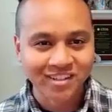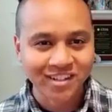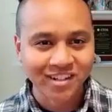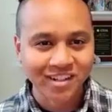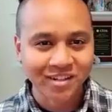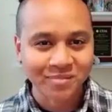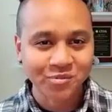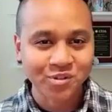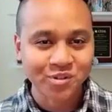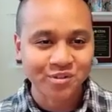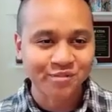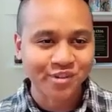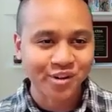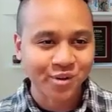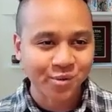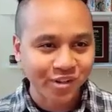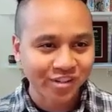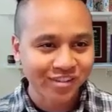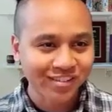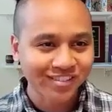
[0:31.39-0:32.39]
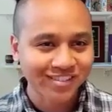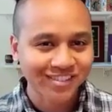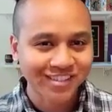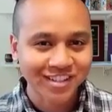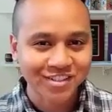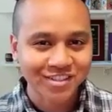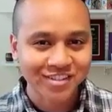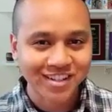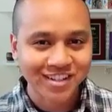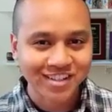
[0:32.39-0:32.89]
I'm doing very well.
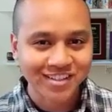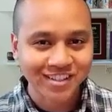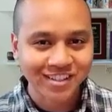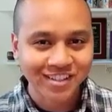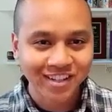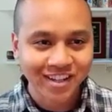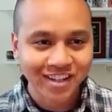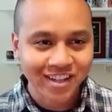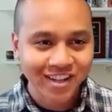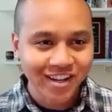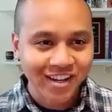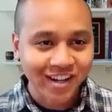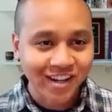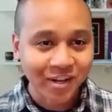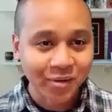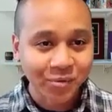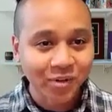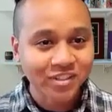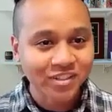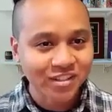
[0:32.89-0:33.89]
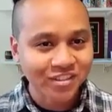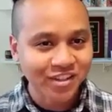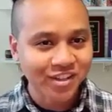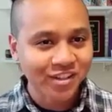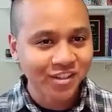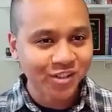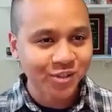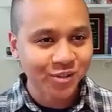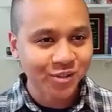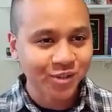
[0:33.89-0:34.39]
Thanks for asking. I wanted to
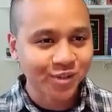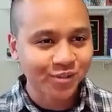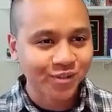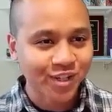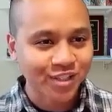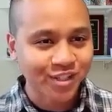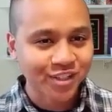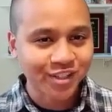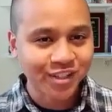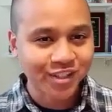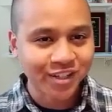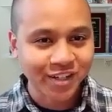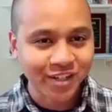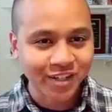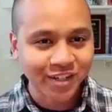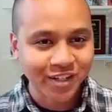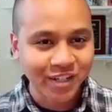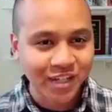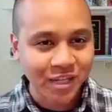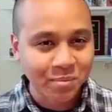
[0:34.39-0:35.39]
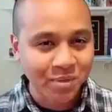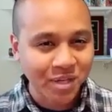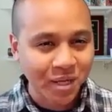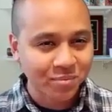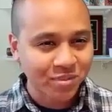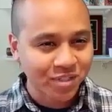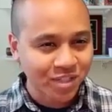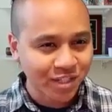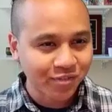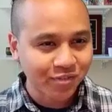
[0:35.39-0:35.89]
thank you and the rest of the
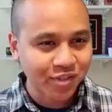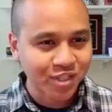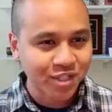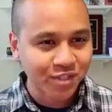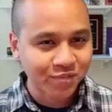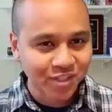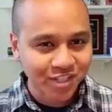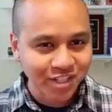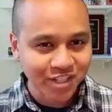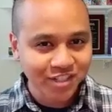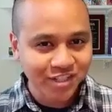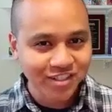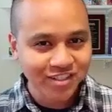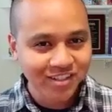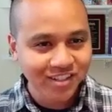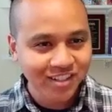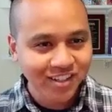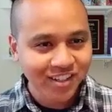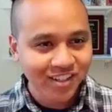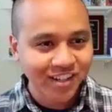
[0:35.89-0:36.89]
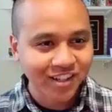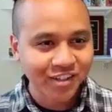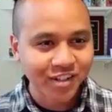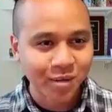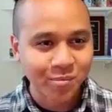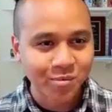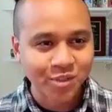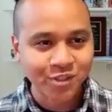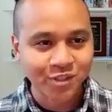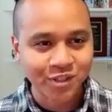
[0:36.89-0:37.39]
EBMT for this invitation and the
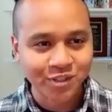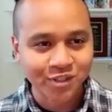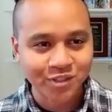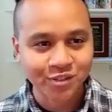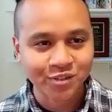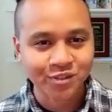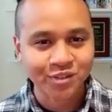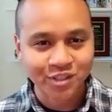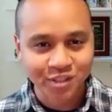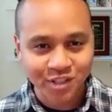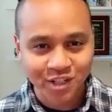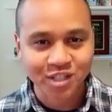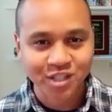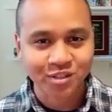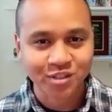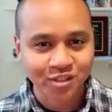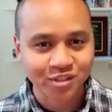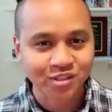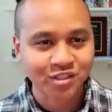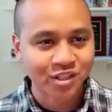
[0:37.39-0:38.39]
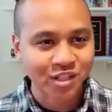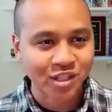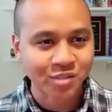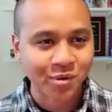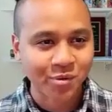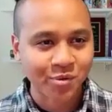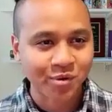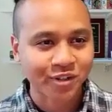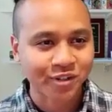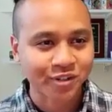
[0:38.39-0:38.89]
opportunity to discuss my
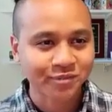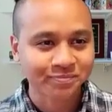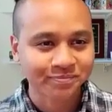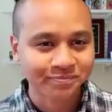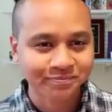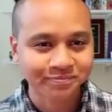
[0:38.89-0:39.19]
work.